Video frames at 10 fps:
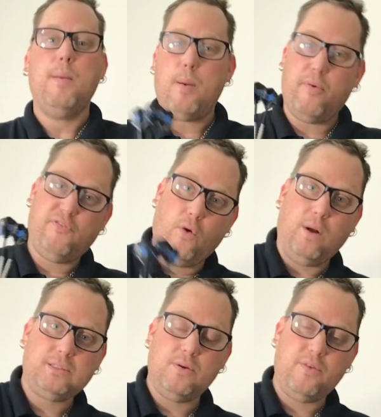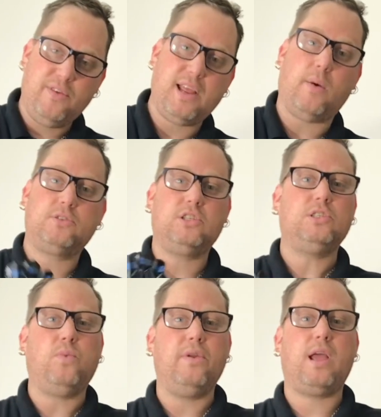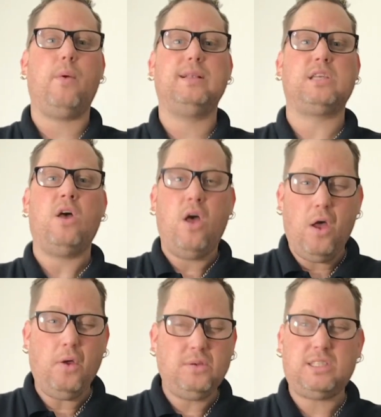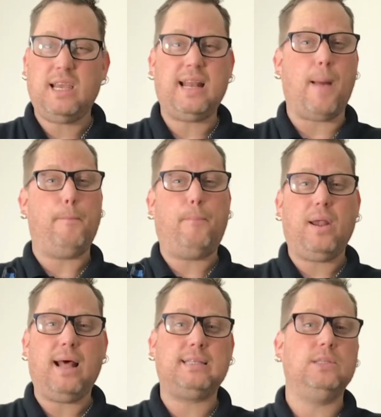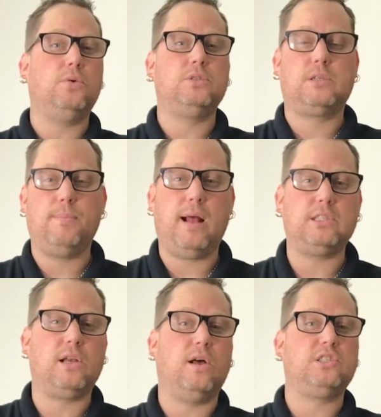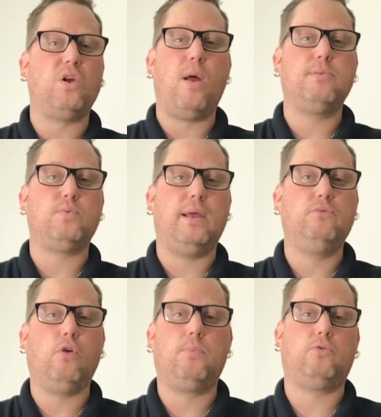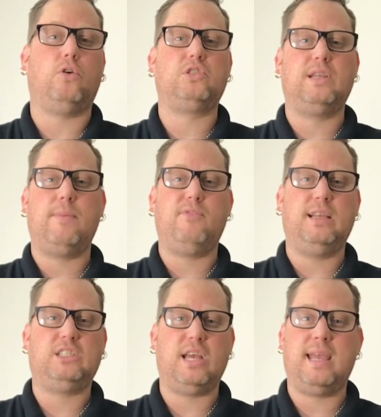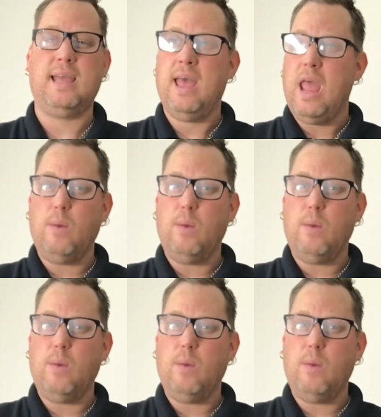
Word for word: But before I do the video, I just want to go into who see that bloody awesome match last night between Rob Cross and M V G.